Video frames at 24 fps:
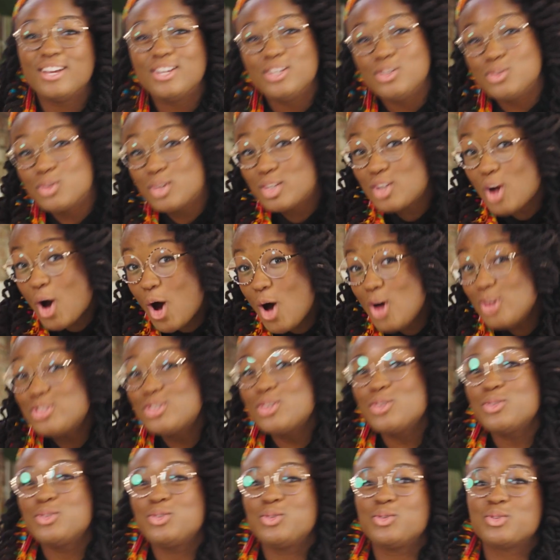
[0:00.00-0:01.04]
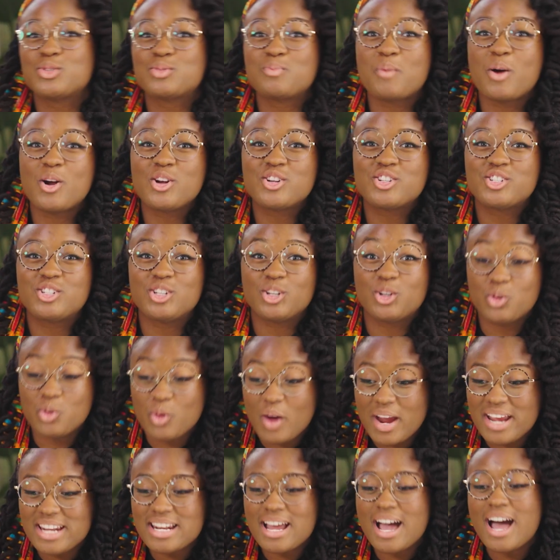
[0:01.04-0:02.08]
You can also use merge to
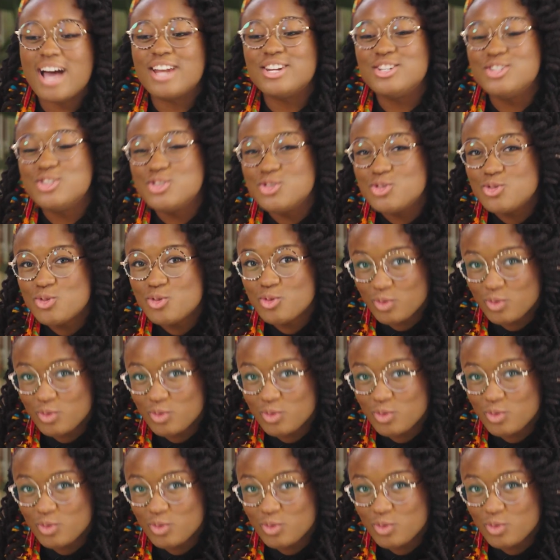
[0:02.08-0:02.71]
create a new